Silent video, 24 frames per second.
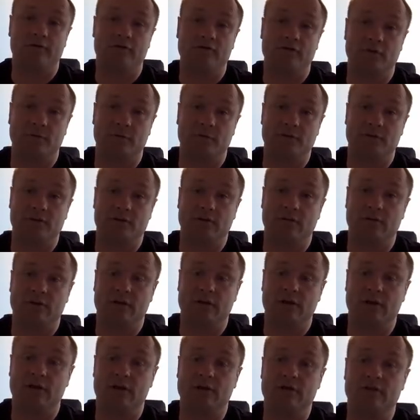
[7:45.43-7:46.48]
Jupiter, I really
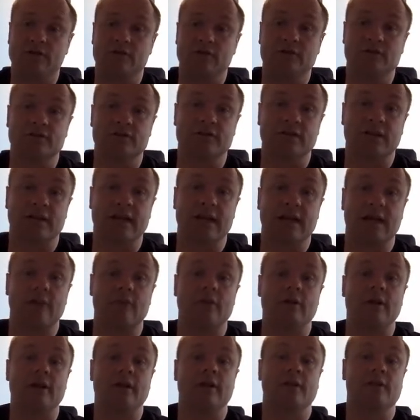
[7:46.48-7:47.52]
urge you to check out
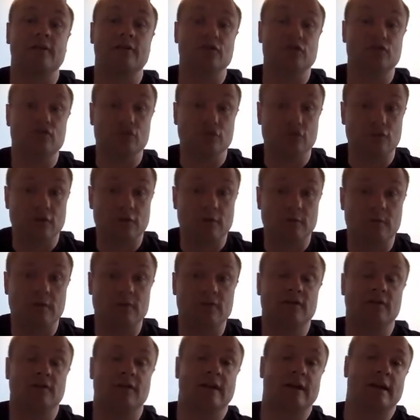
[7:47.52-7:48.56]
the Juno
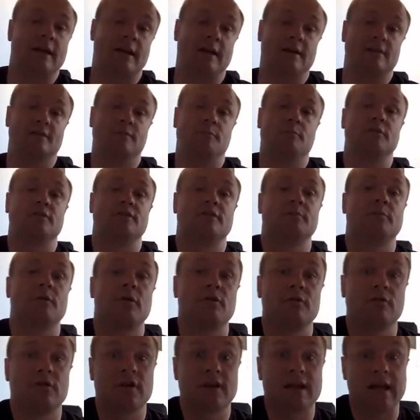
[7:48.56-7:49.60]
mission that has a
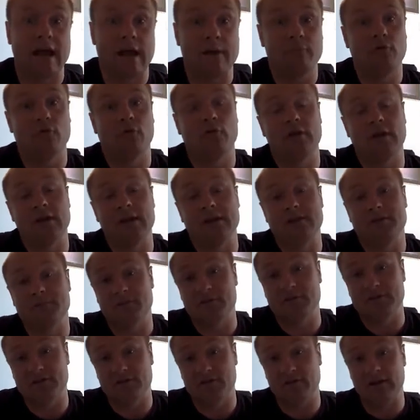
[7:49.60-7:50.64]
bespoke camera on it,
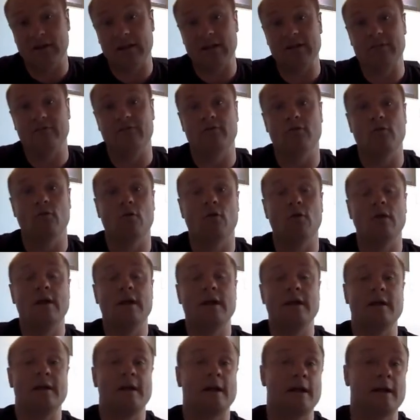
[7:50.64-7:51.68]
specifically for
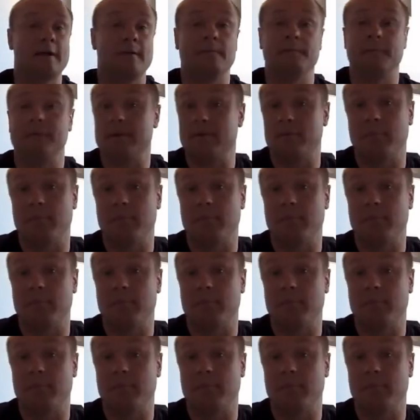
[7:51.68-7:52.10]
the